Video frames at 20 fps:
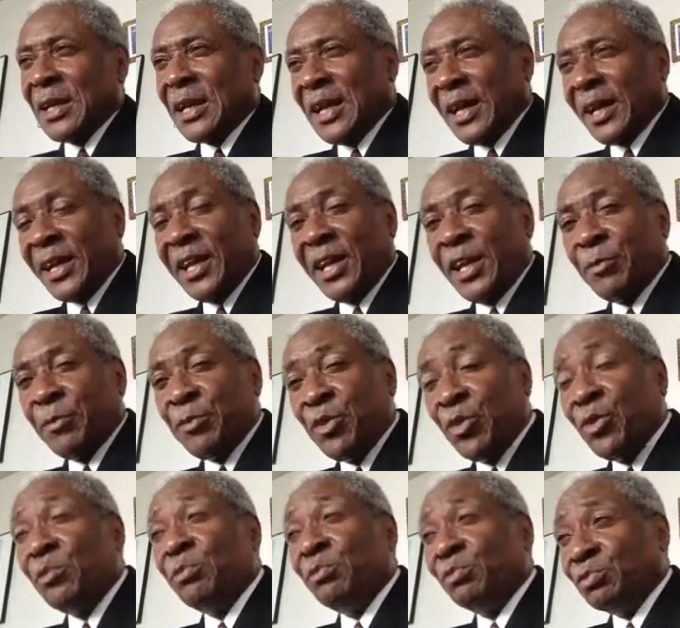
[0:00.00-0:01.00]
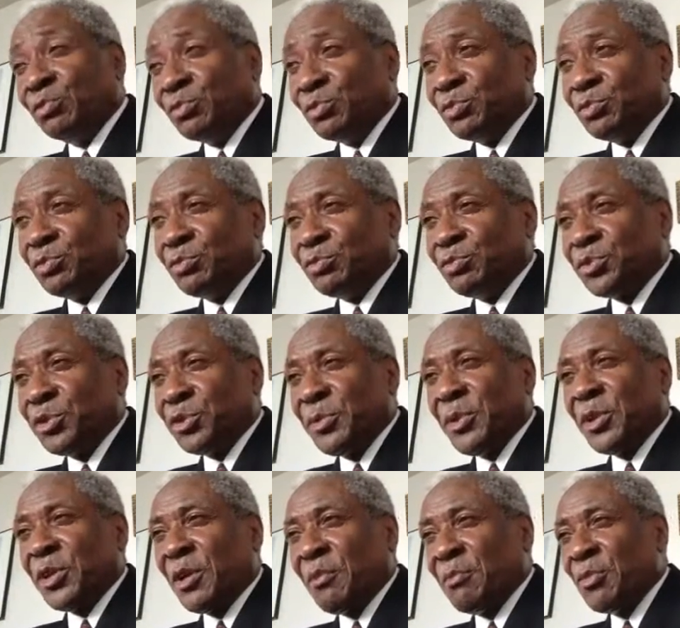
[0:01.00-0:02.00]
I can help you to
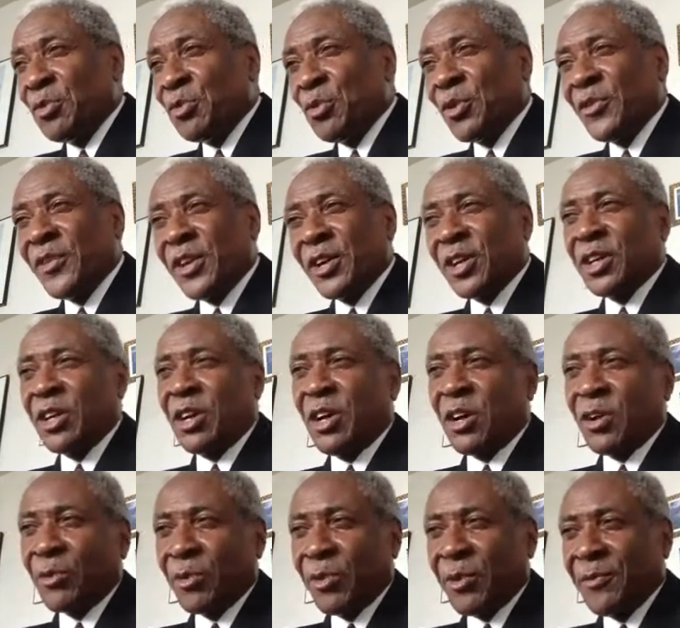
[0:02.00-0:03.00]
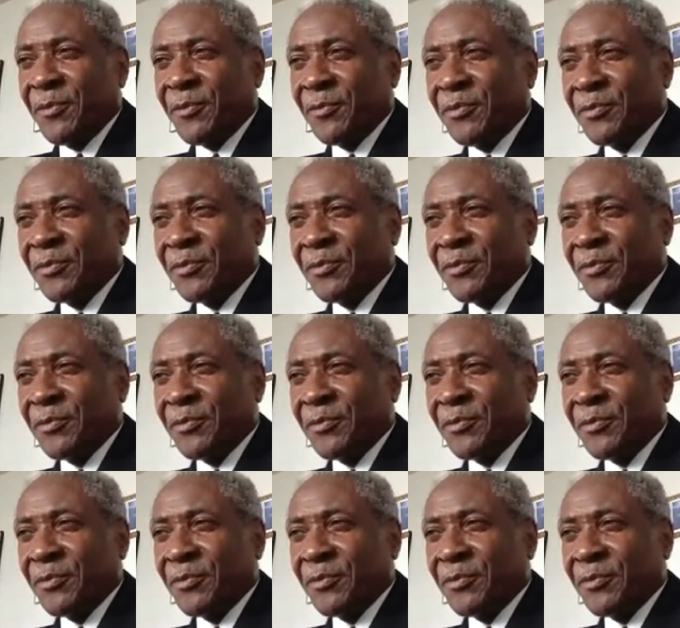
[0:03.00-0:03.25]
become more than a conqueror